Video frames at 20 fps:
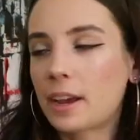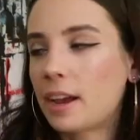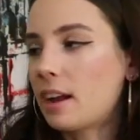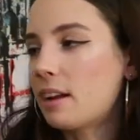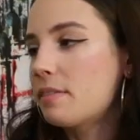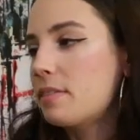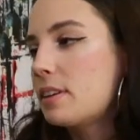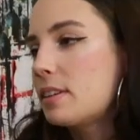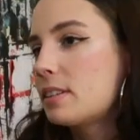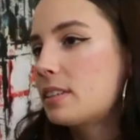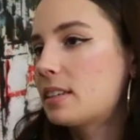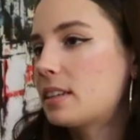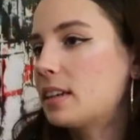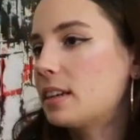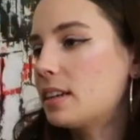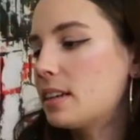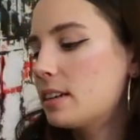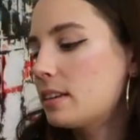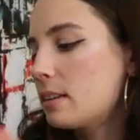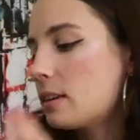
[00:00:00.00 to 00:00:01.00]
one I have is
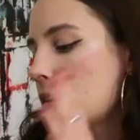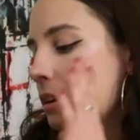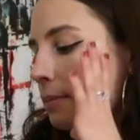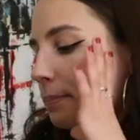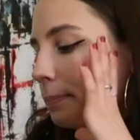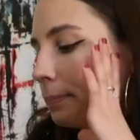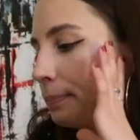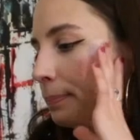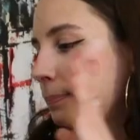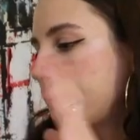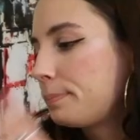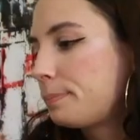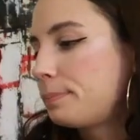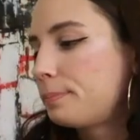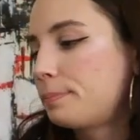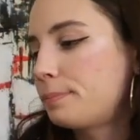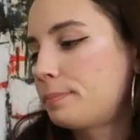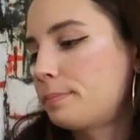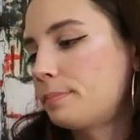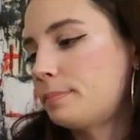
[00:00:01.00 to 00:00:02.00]
Gideon
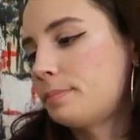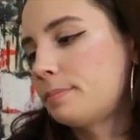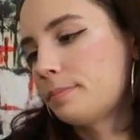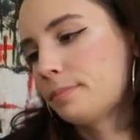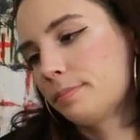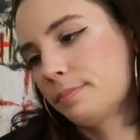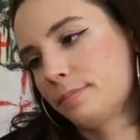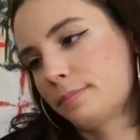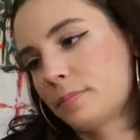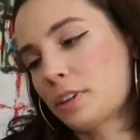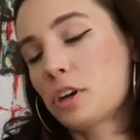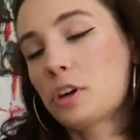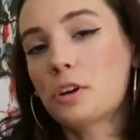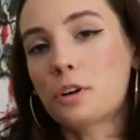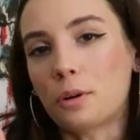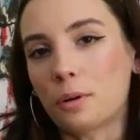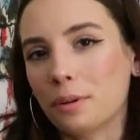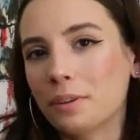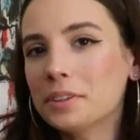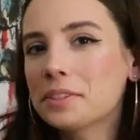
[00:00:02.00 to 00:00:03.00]

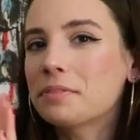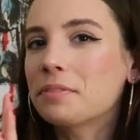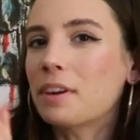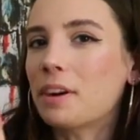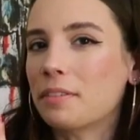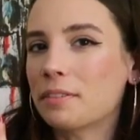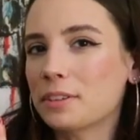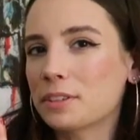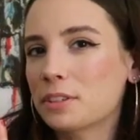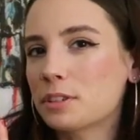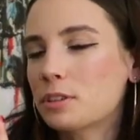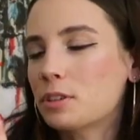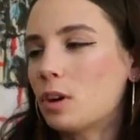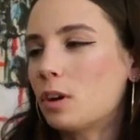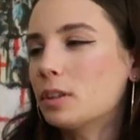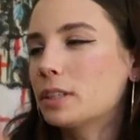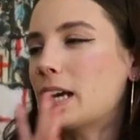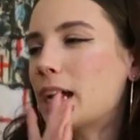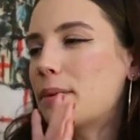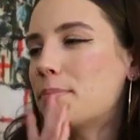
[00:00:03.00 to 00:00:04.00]
Cold. Forgot this is
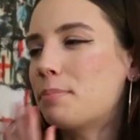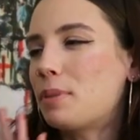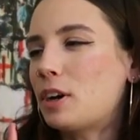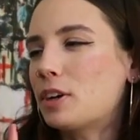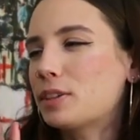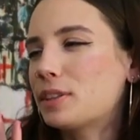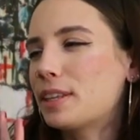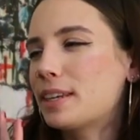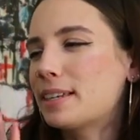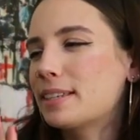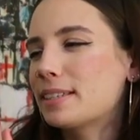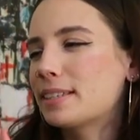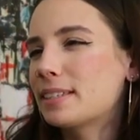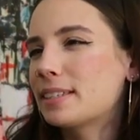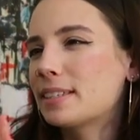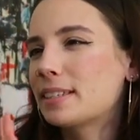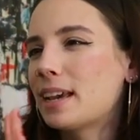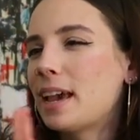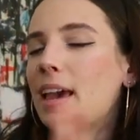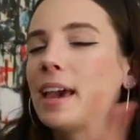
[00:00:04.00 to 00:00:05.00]
called. I bought
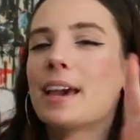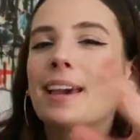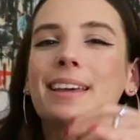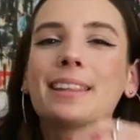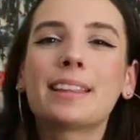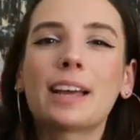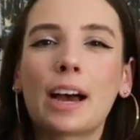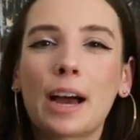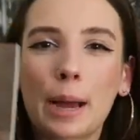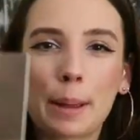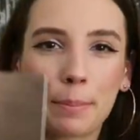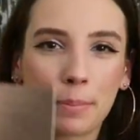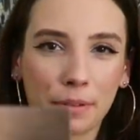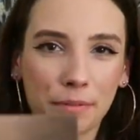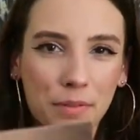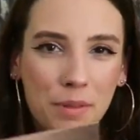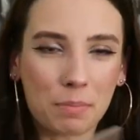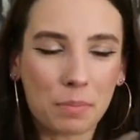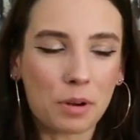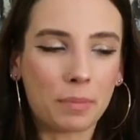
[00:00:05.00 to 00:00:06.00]
this in the hype
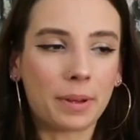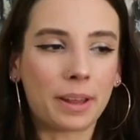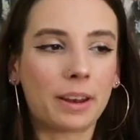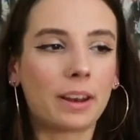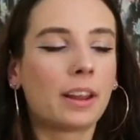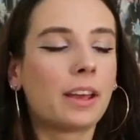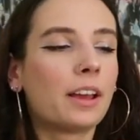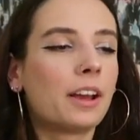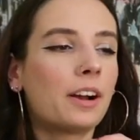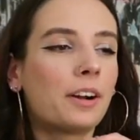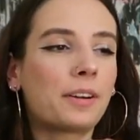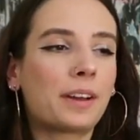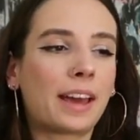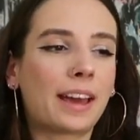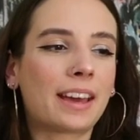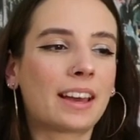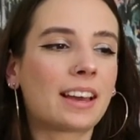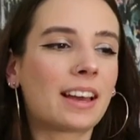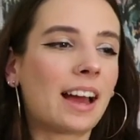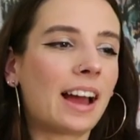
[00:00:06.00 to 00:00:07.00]
of the moment.
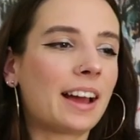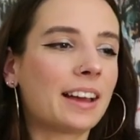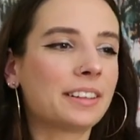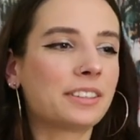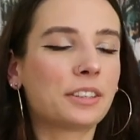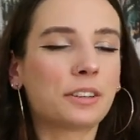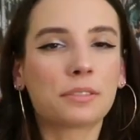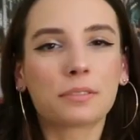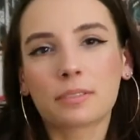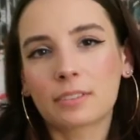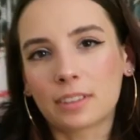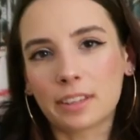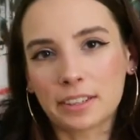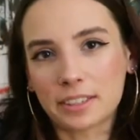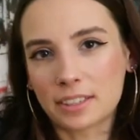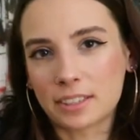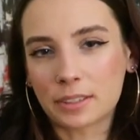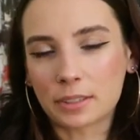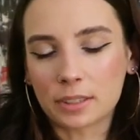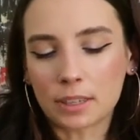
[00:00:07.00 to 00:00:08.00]
Okay, I don't
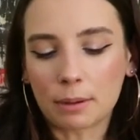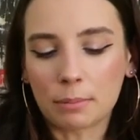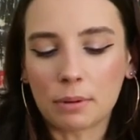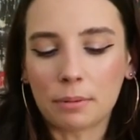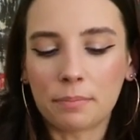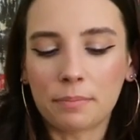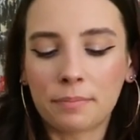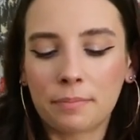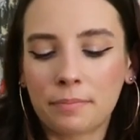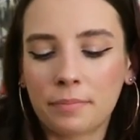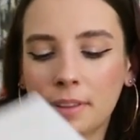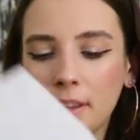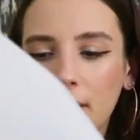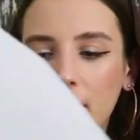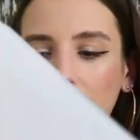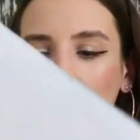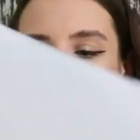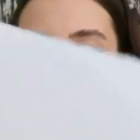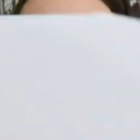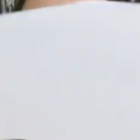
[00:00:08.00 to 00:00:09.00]
listen to this album
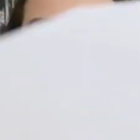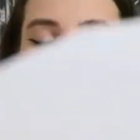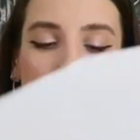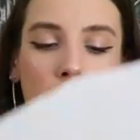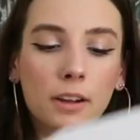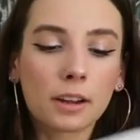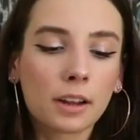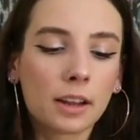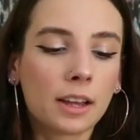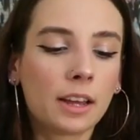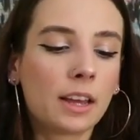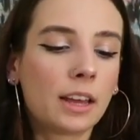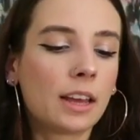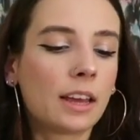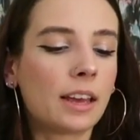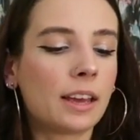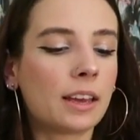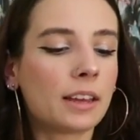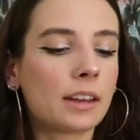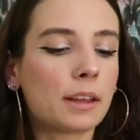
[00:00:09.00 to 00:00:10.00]
like ever,
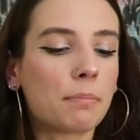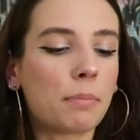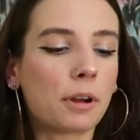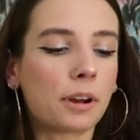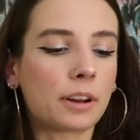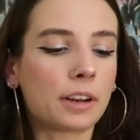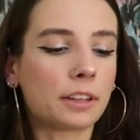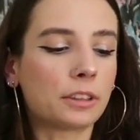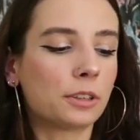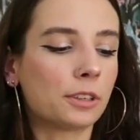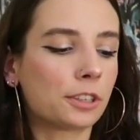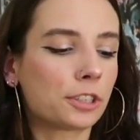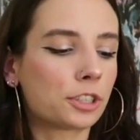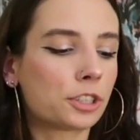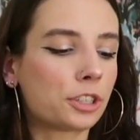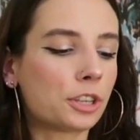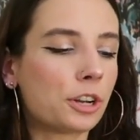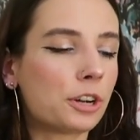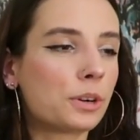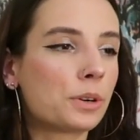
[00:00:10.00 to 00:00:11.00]
and I bought it at their
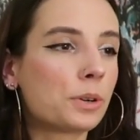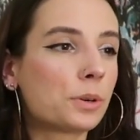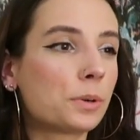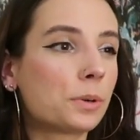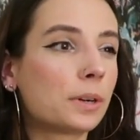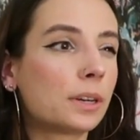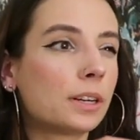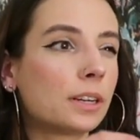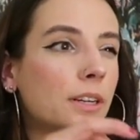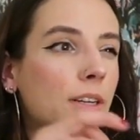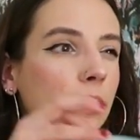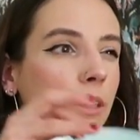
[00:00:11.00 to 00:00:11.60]
show.